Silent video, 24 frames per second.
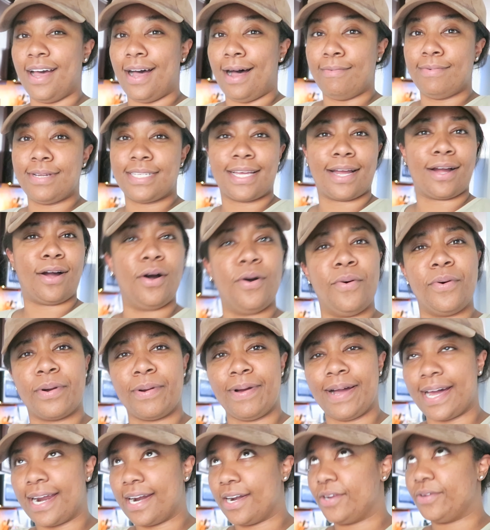I'm just like, oh, what do
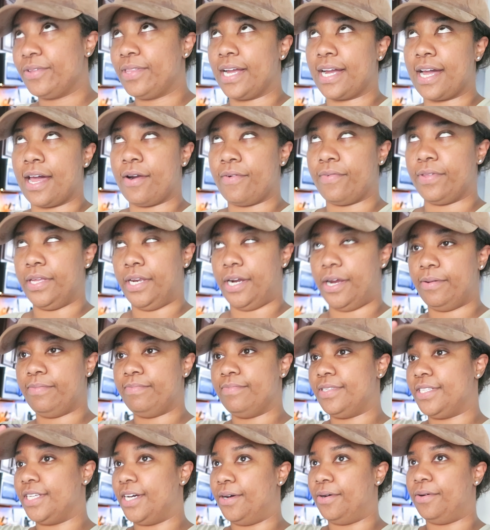I gotta do? Like, I don't really know.
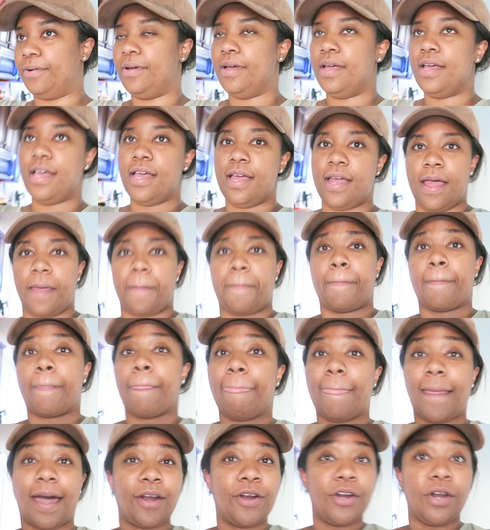So
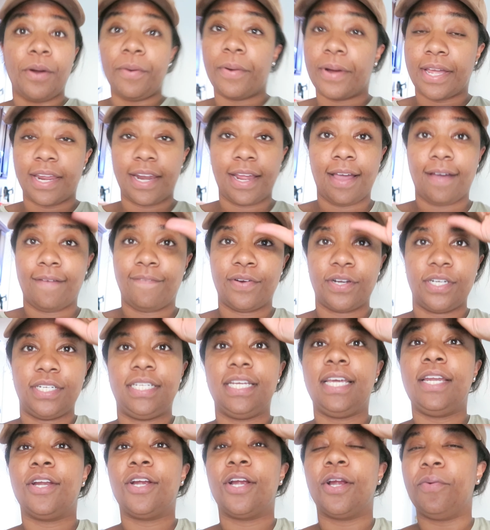I don't know what we're gonna have for
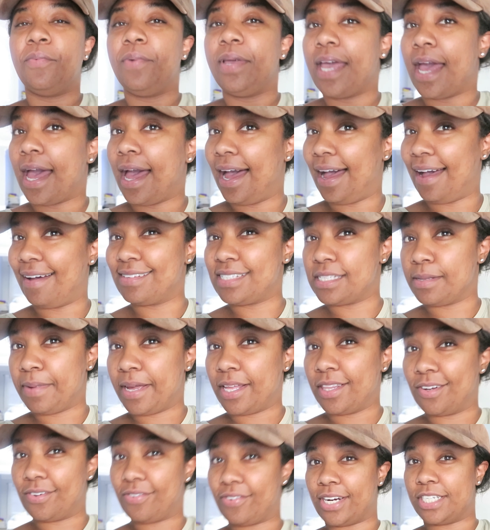dinner. We have some
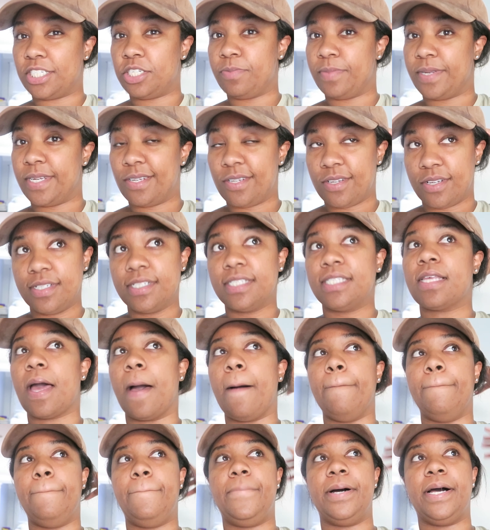HelloFresh meals,
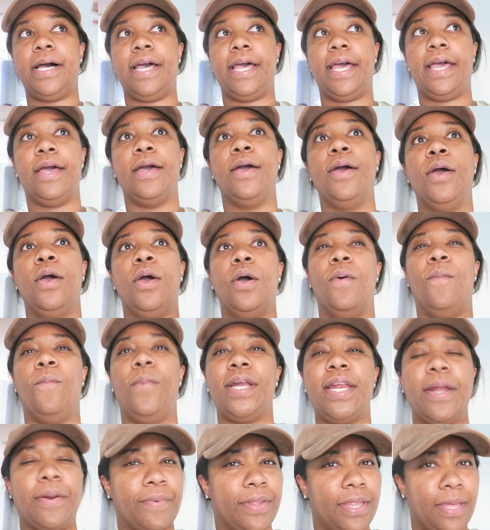but we
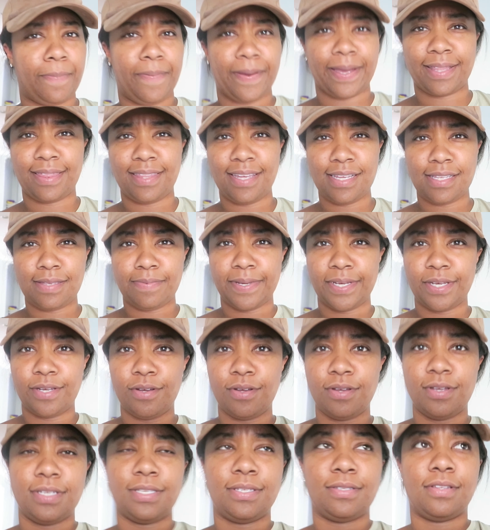didn't really pick these
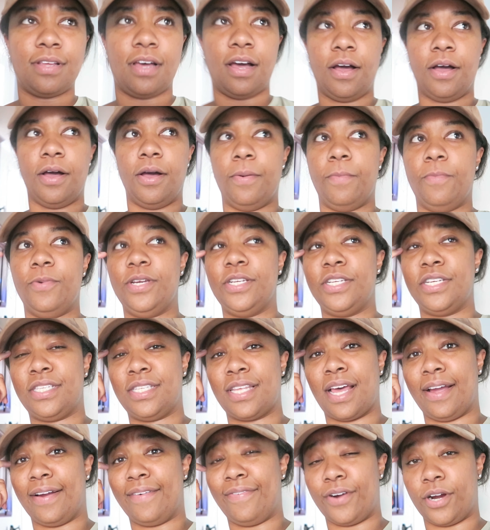meals. Um, we just
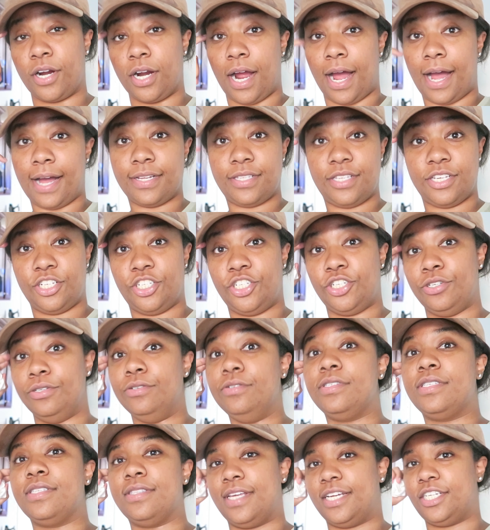like forgot to choose
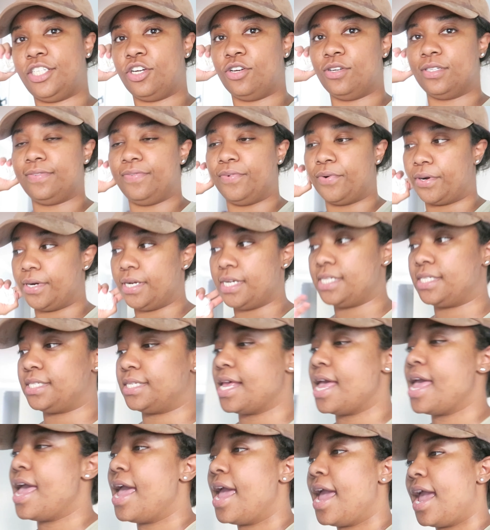and they chose for
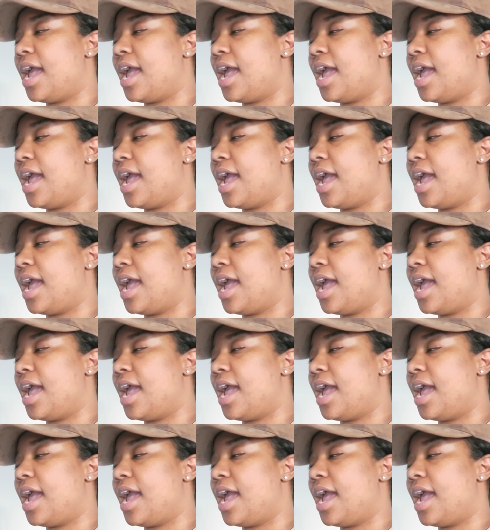us.